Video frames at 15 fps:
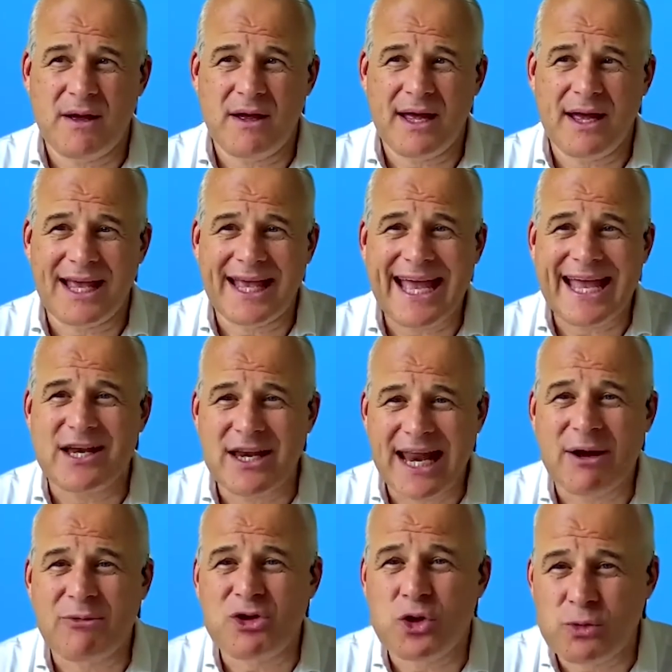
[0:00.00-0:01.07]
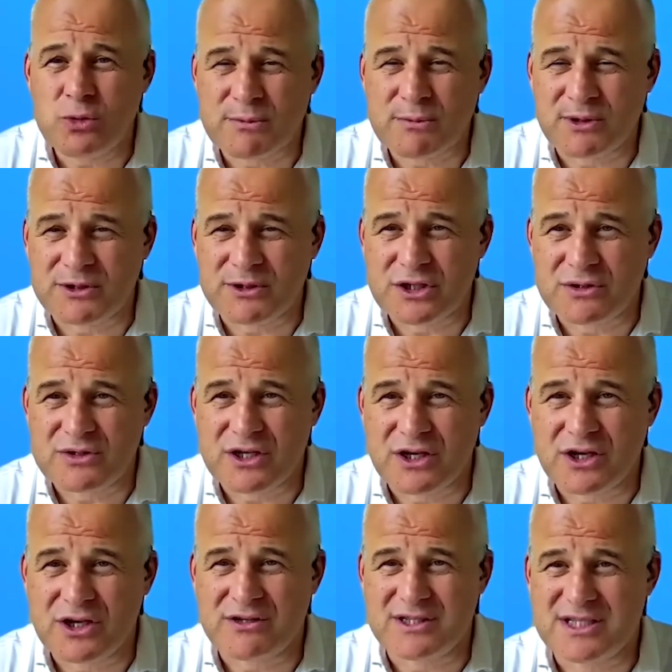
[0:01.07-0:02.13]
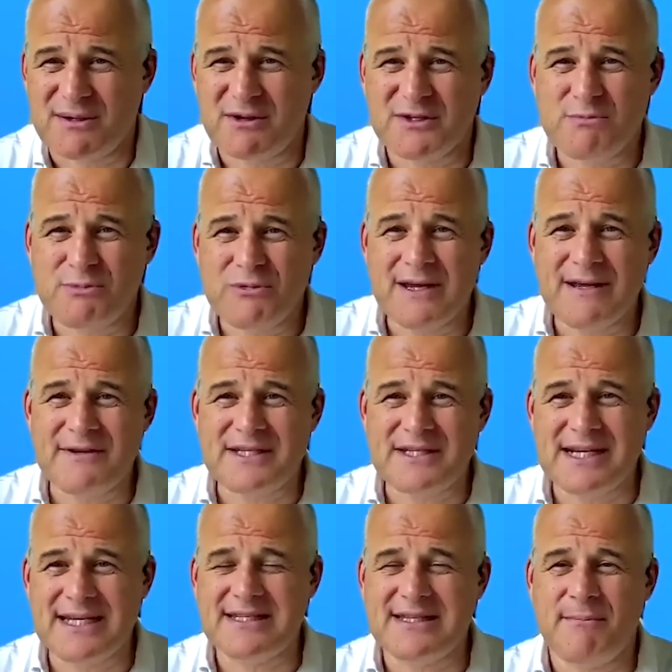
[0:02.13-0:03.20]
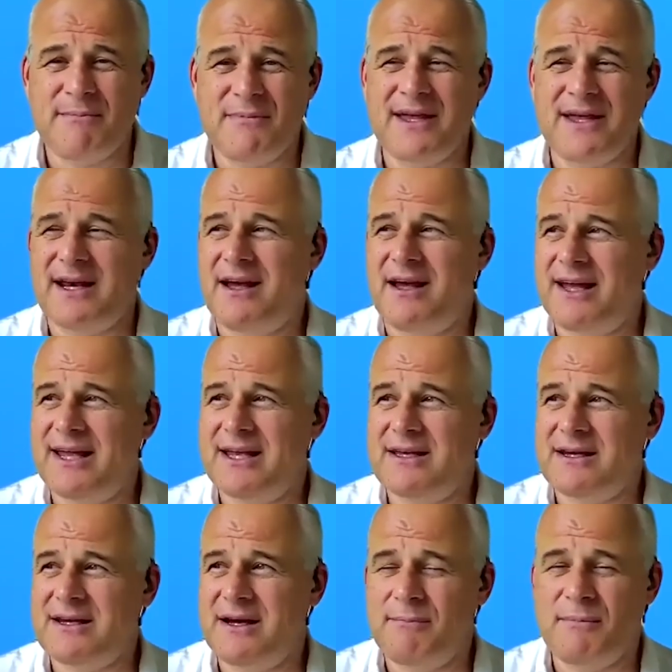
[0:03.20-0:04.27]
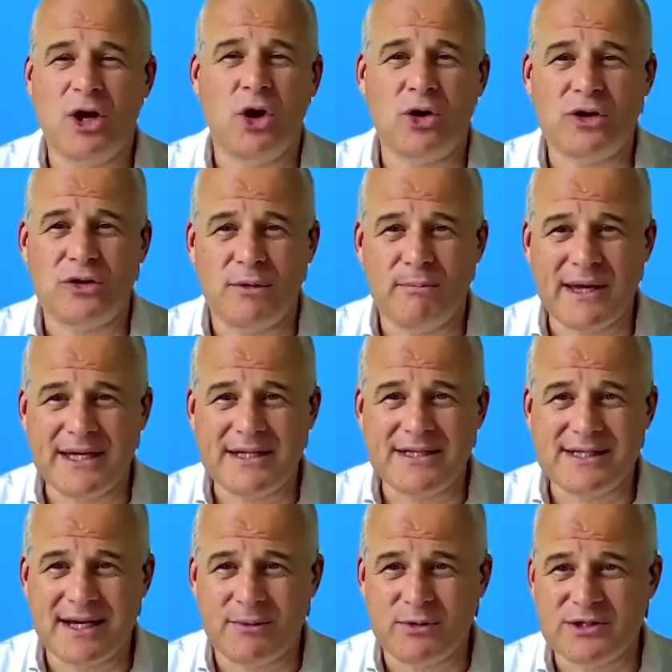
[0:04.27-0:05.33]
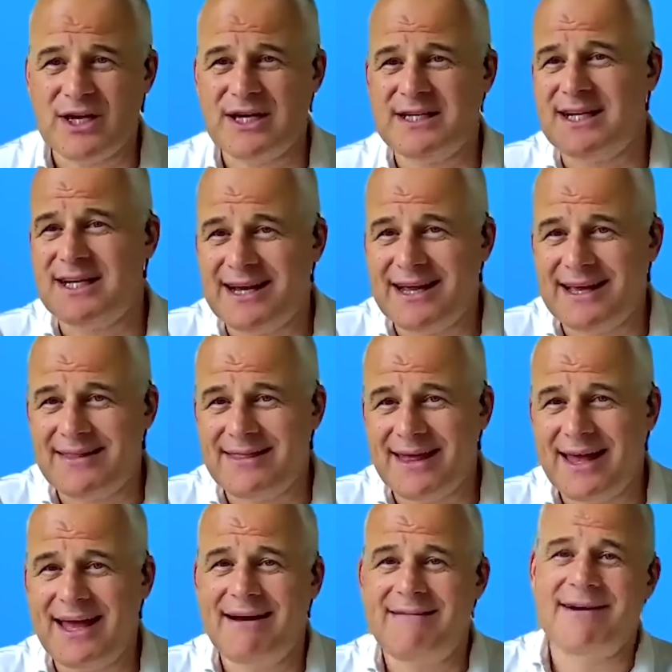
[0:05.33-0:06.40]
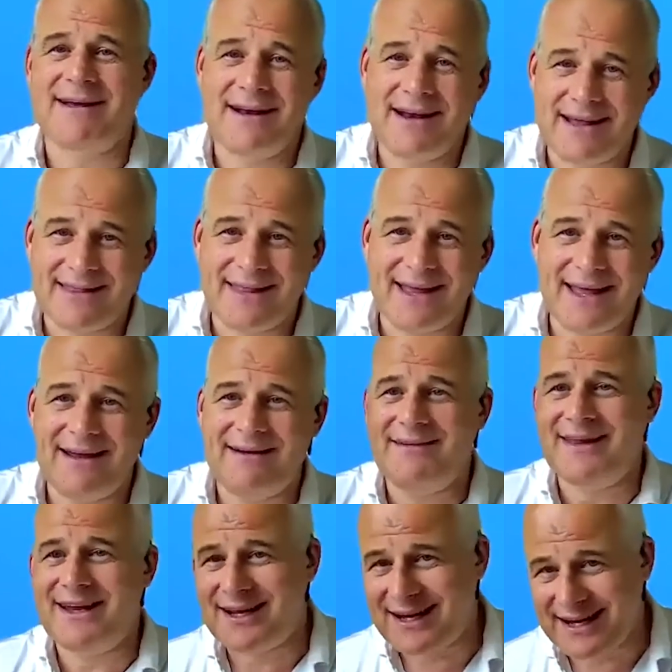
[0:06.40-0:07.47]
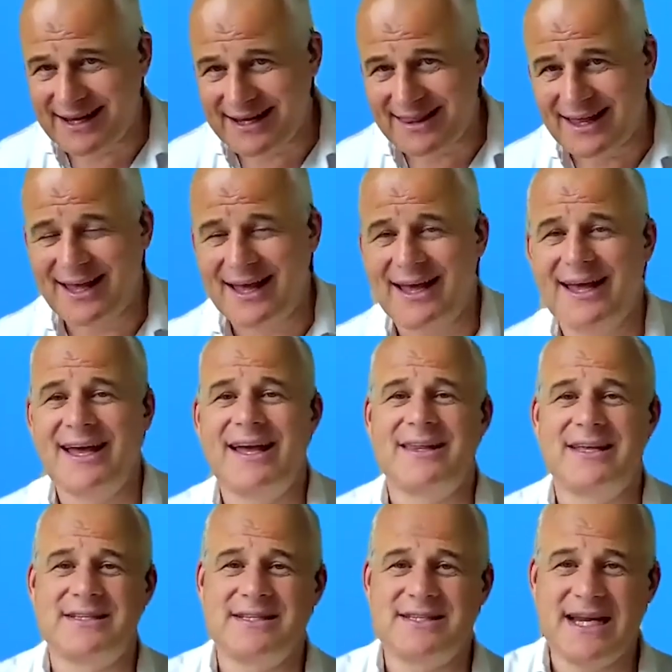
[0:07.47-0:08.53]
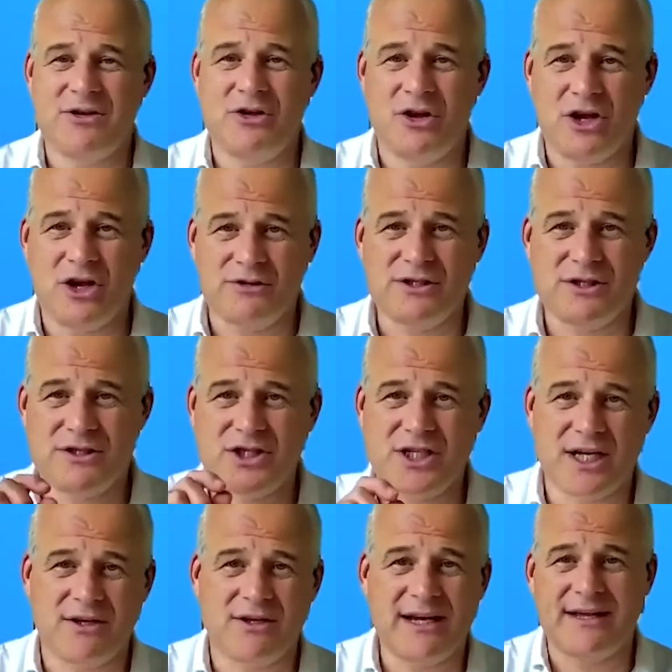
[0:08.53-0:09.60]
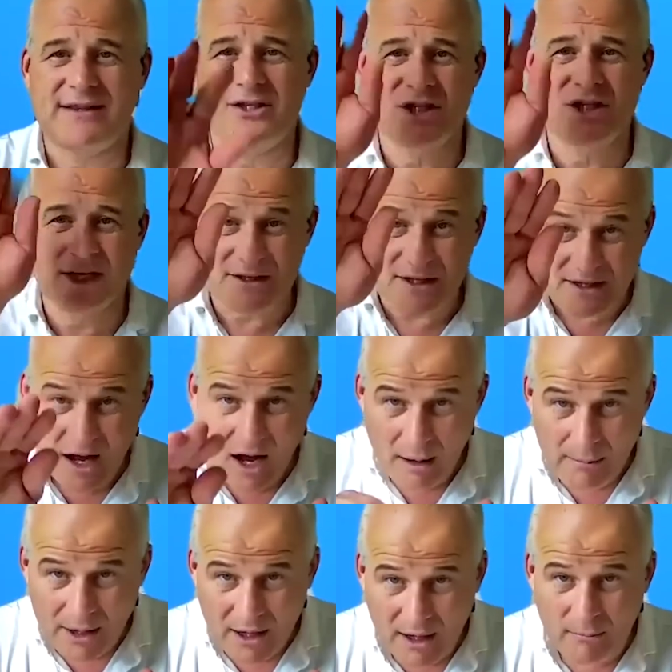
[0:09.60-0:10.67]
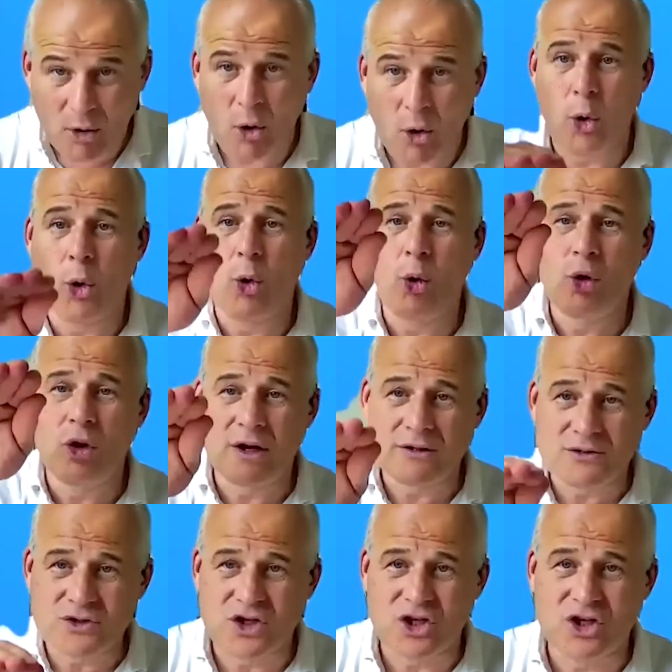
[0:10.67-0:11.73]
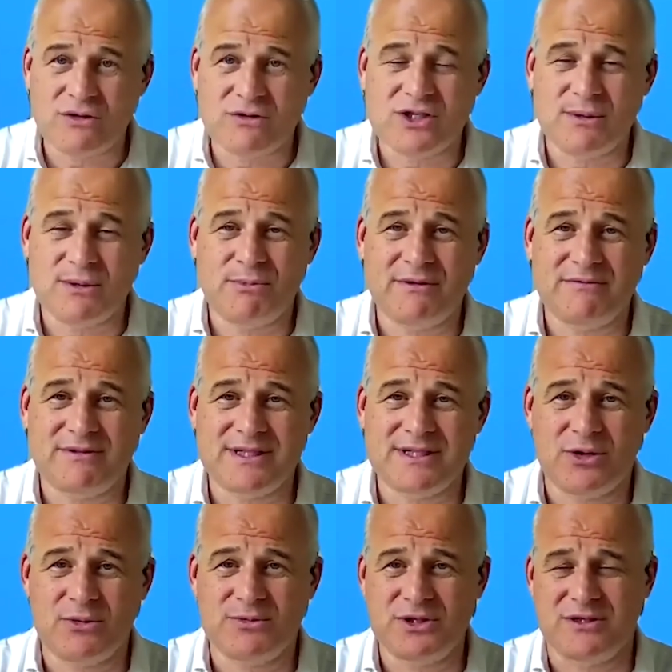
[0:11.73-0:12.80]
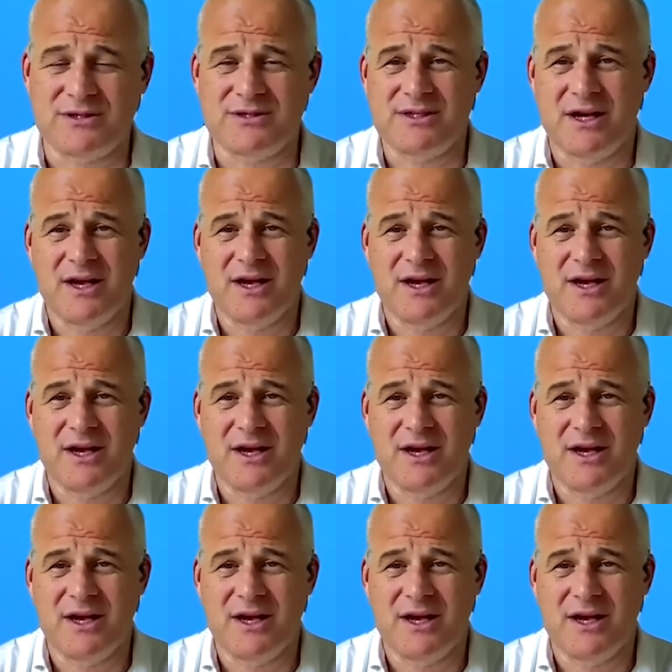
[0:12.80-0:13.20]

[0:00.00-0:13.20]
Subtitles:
again, now usable to use security, because previously something like lock the meeting was you had to click there and click there and then click there. This is now you can go to the shield, click the shield, and up come all the security and privacy options,